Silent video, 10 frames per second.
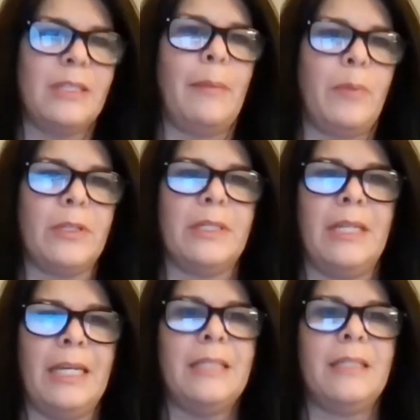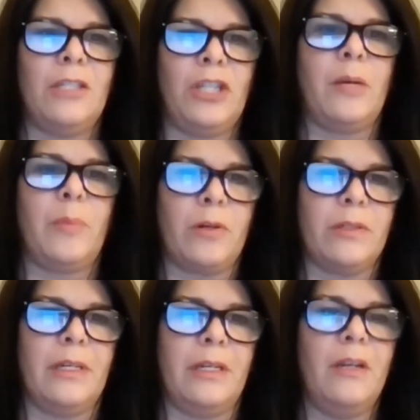that person is the
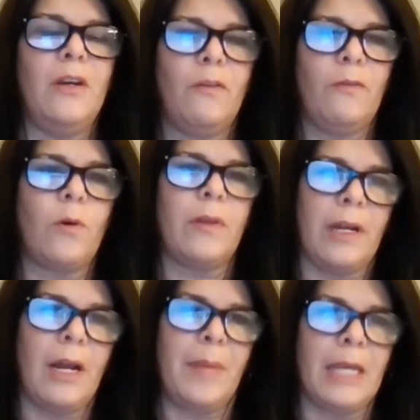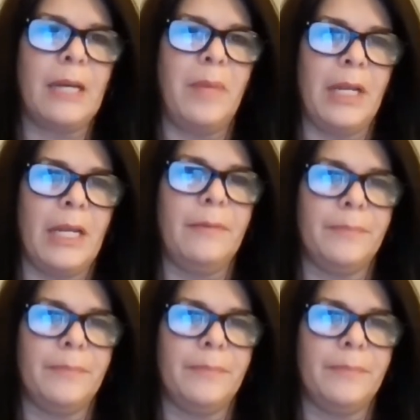chairperson for the nominating committee.